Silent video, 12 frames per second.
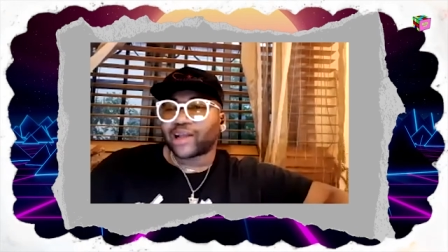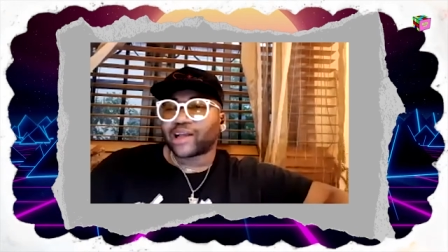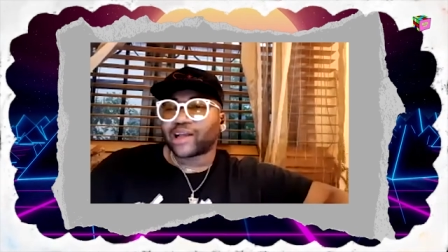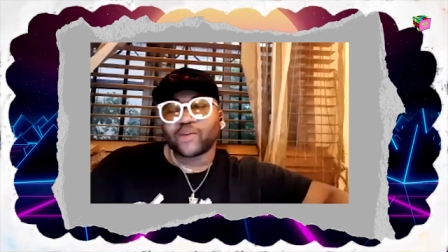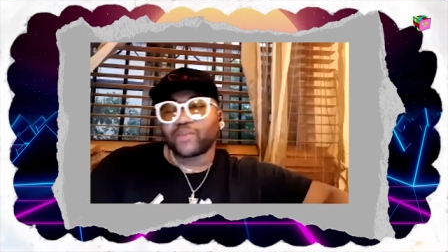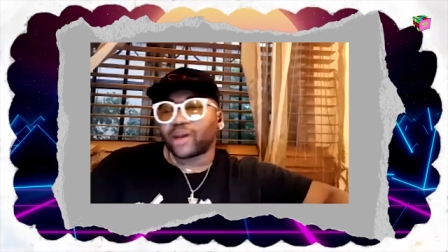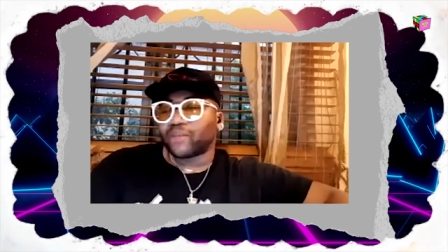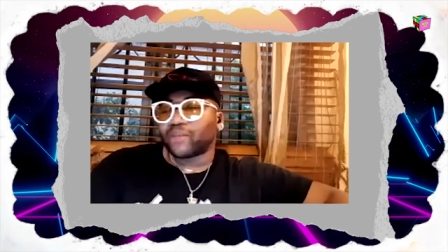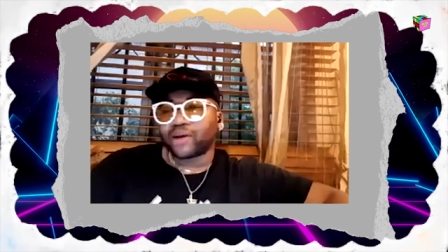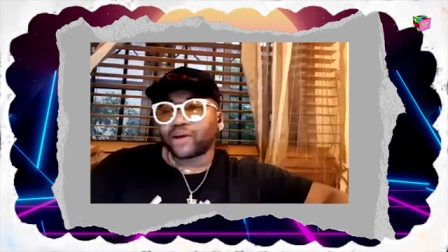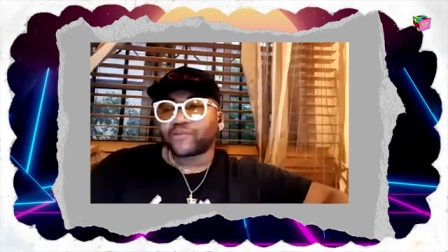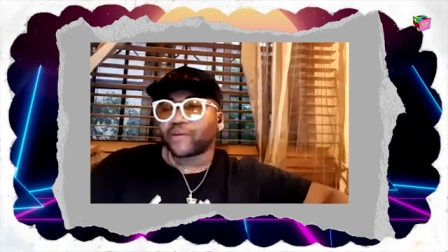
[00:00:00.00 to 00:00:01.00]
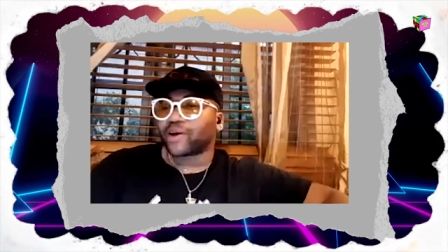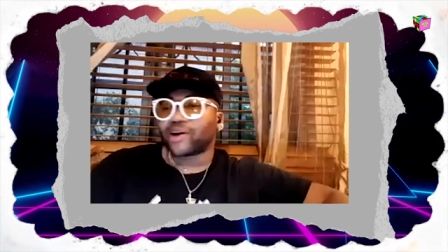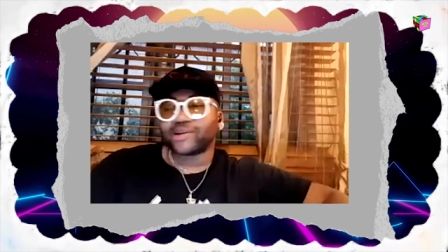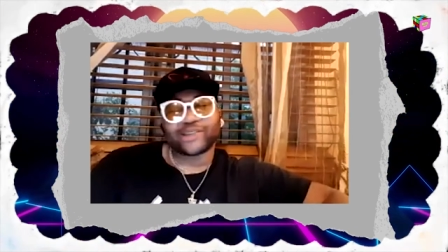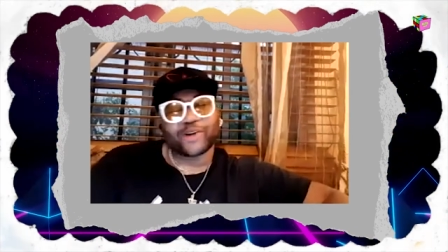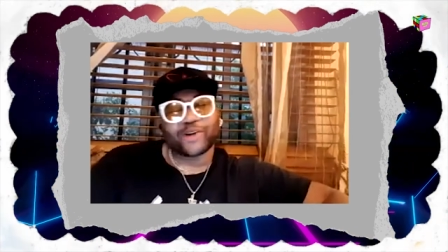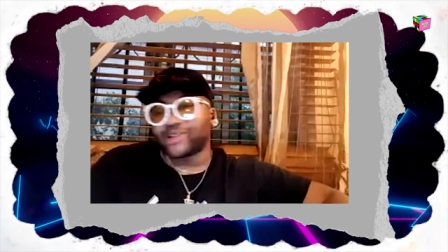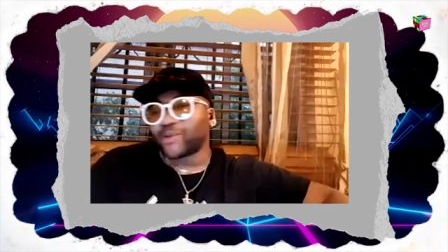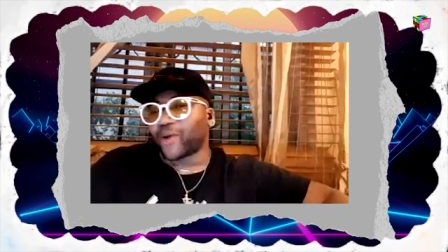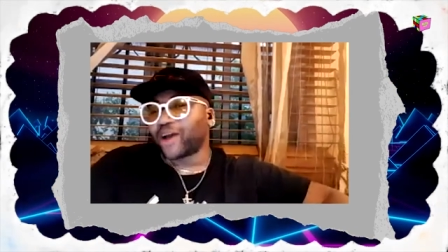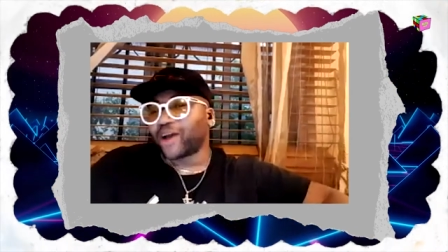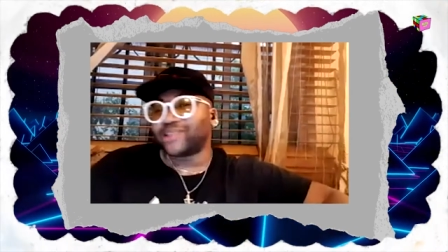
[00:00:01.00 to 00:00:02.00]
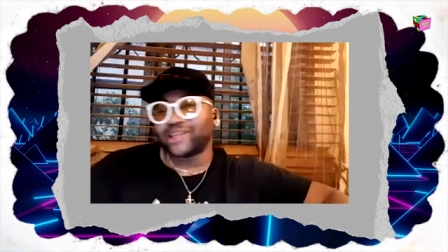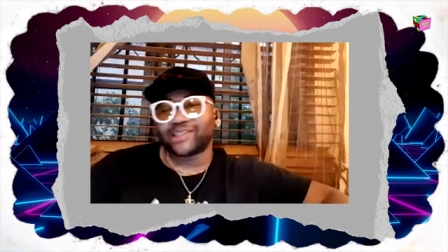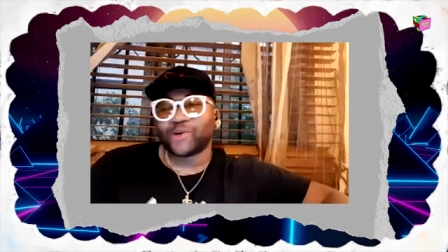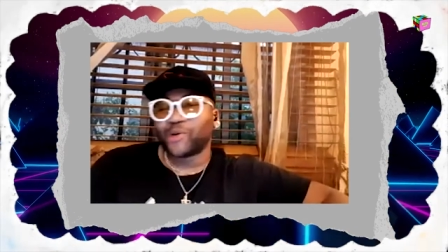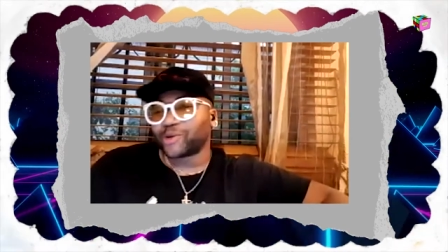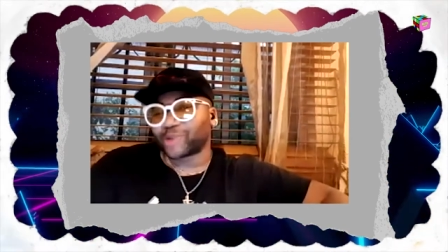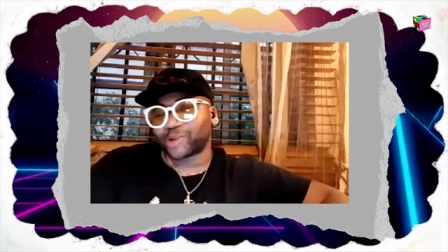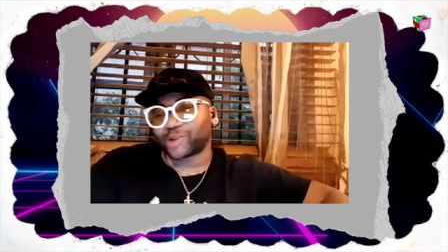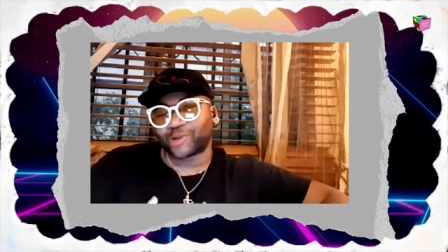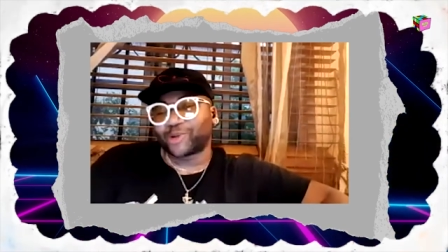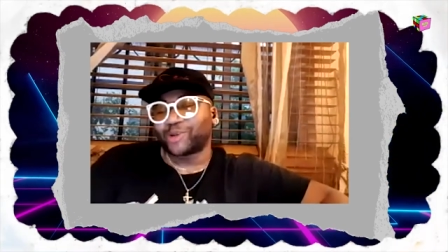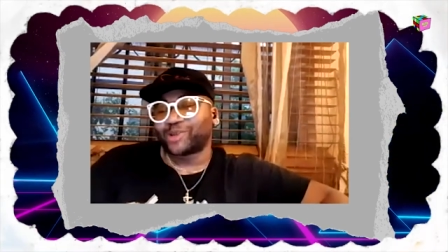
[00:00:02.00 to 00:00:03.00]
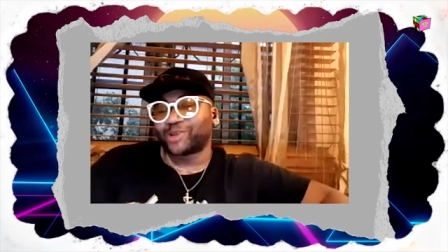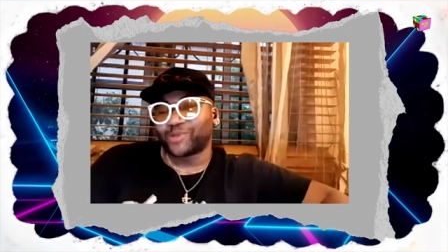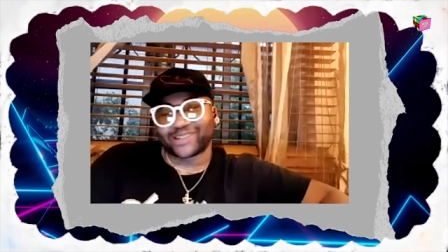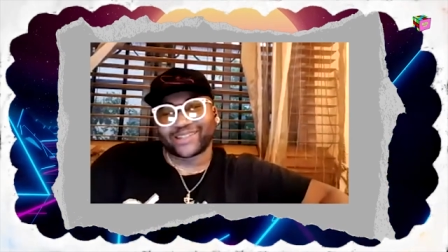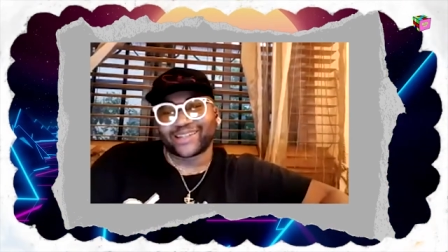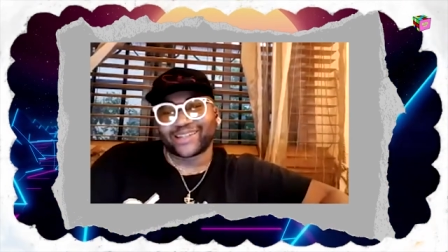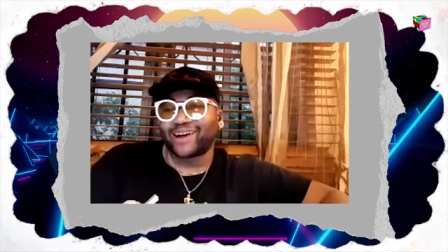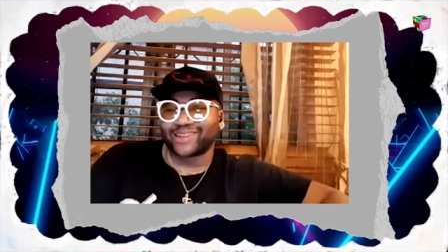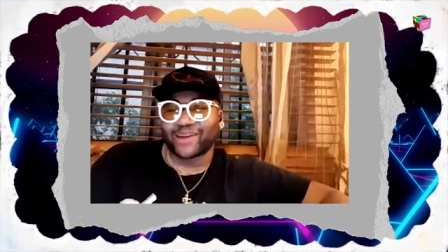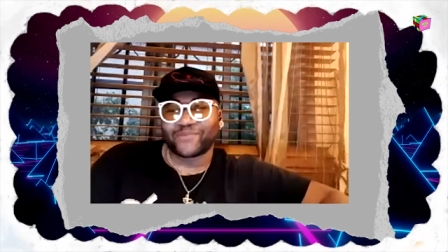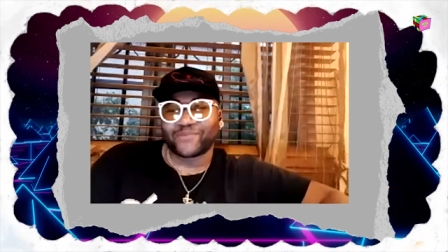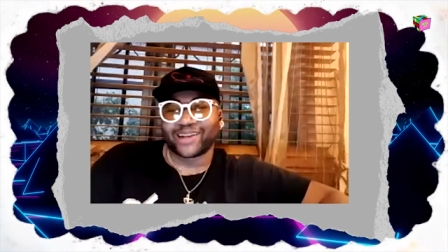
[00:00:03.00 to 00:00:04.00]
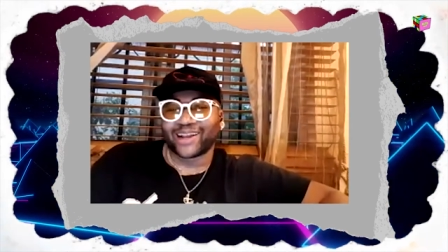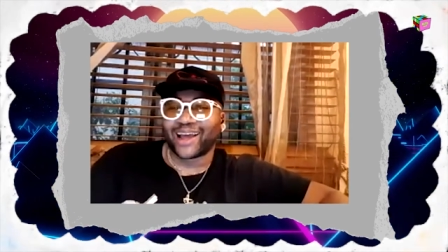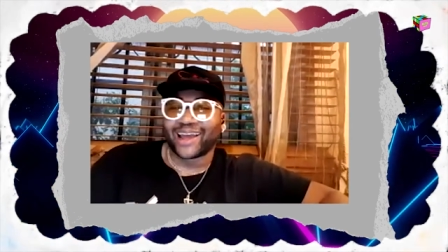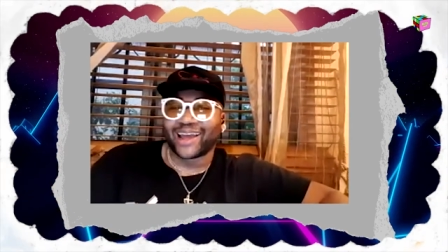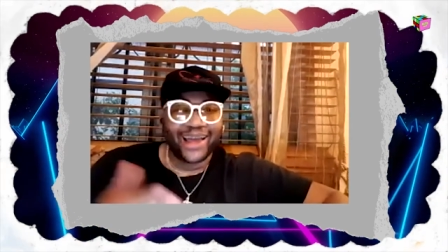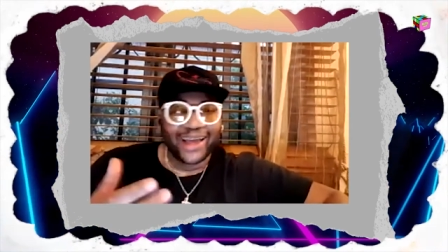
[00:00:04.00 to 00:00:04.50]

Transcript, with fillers: they still made money from it, because there's no reason why Jay-Z would go to Switzerland's house and be like,